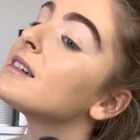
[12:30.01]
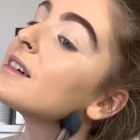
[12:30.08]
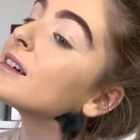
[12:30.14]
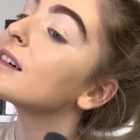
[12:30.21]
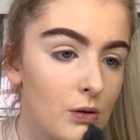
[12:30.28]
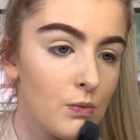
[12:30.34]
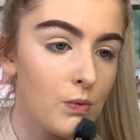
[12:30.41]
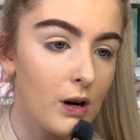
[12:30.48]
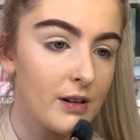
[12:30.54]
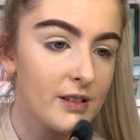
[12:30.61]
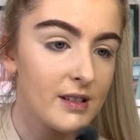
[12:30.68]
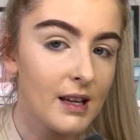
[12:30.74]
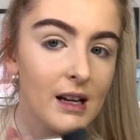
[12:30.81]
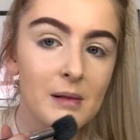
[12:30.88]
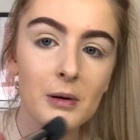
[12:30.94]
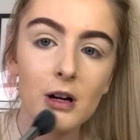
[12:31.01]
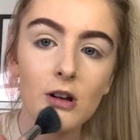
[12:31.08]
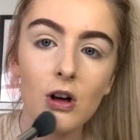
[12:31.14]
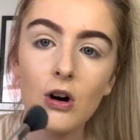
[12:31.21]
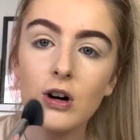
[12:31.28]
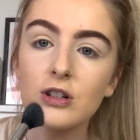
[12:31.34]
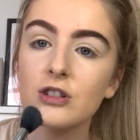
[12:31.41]
The worst thing about
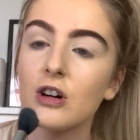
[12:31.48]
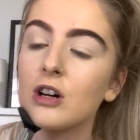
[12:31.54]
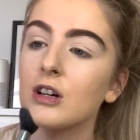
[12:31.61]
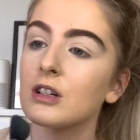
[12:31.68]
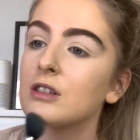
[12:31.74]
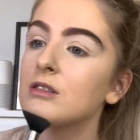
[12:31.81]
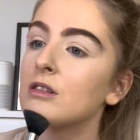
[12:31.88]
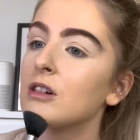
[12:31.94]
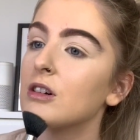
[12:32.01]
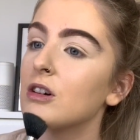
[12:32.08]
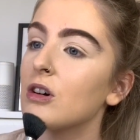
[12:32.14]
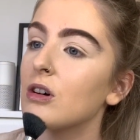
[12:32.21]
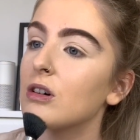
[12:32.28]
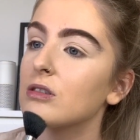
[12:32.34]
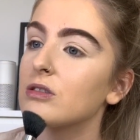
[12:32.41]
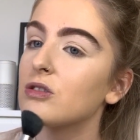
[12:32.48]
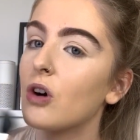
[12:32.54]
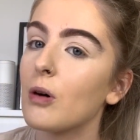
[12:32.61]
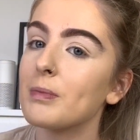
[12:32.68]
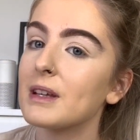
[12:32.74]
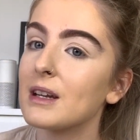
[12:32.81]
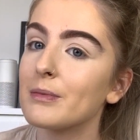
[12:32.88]
lockdown, not
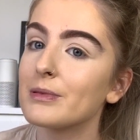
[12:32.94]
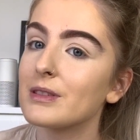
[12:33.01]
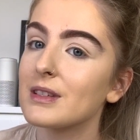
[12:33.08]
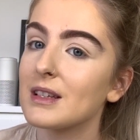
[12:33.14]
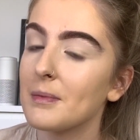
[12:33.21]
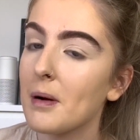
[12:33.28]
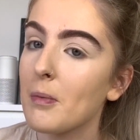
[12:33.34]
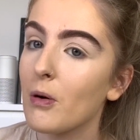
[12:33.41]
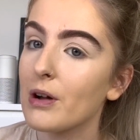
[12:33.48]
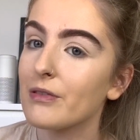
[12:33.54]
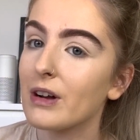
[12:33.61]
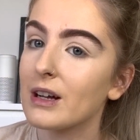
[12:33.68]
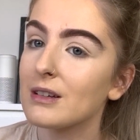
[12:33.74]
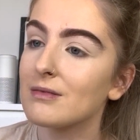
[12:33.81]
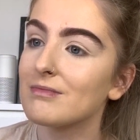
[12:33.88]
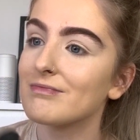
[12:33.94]
being able to see my boyfriend.